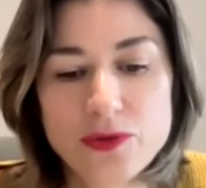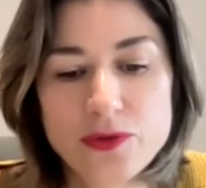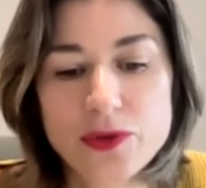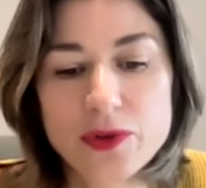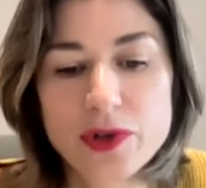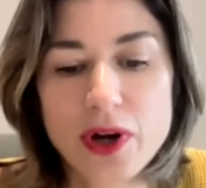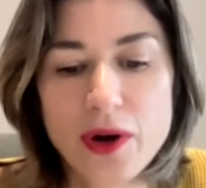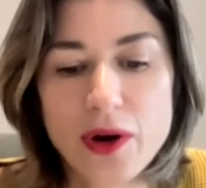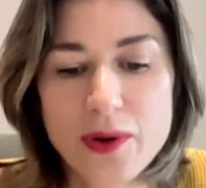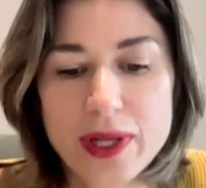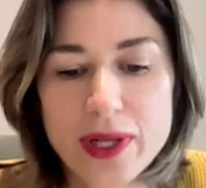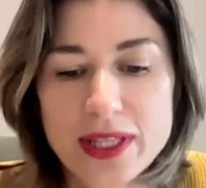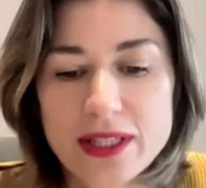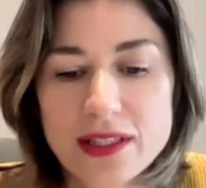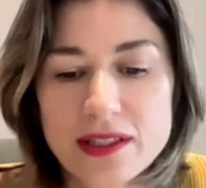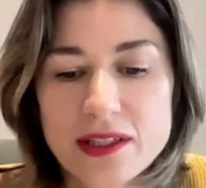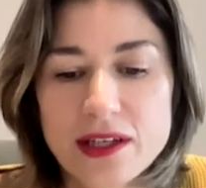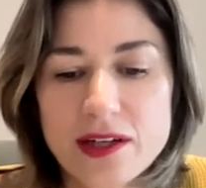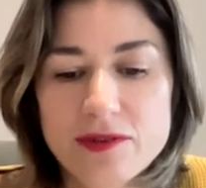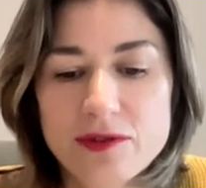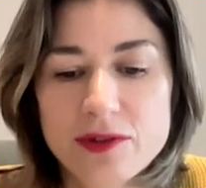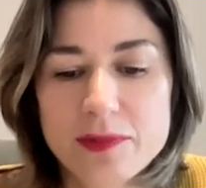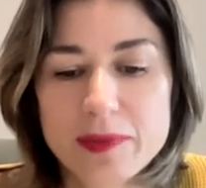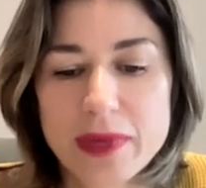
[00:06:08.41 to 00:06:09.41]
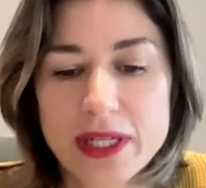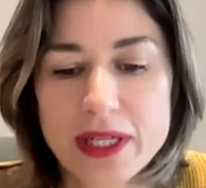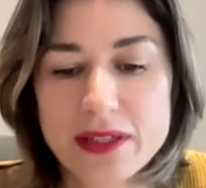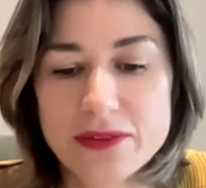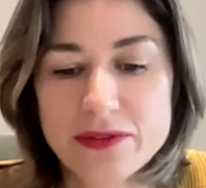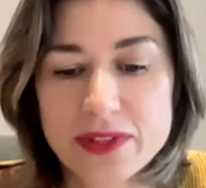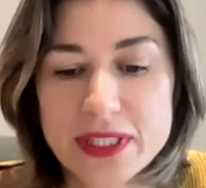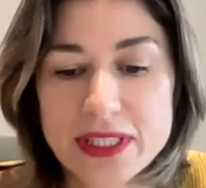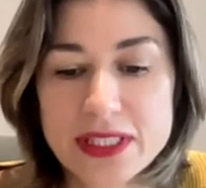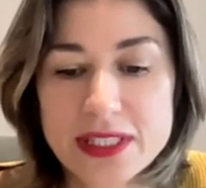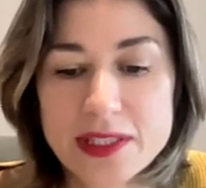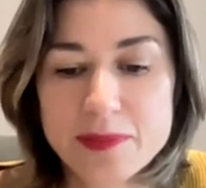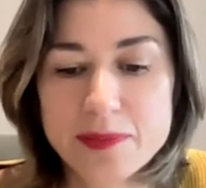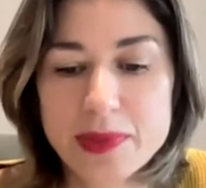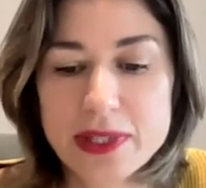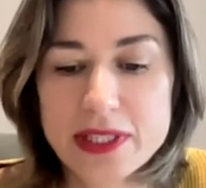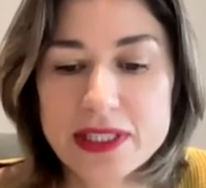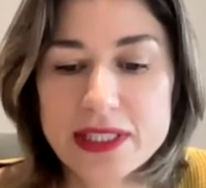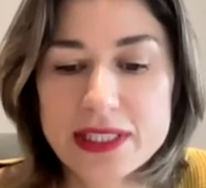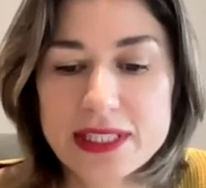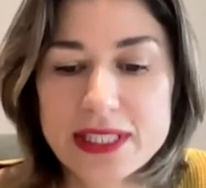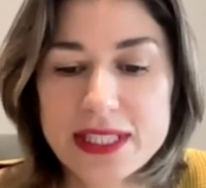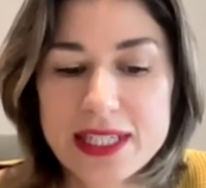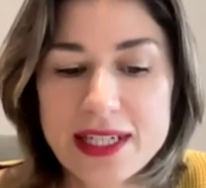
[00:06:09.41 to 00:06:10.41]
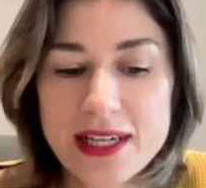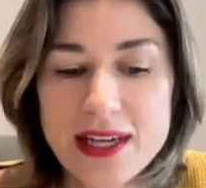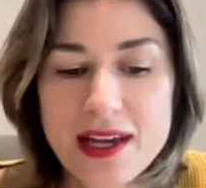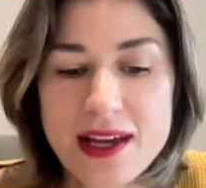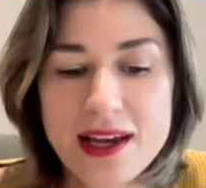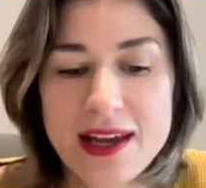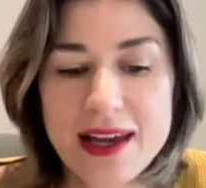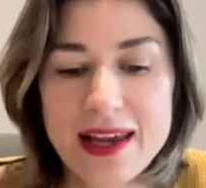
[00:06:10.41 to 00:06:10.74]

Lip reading: Foucault and the Government of Disability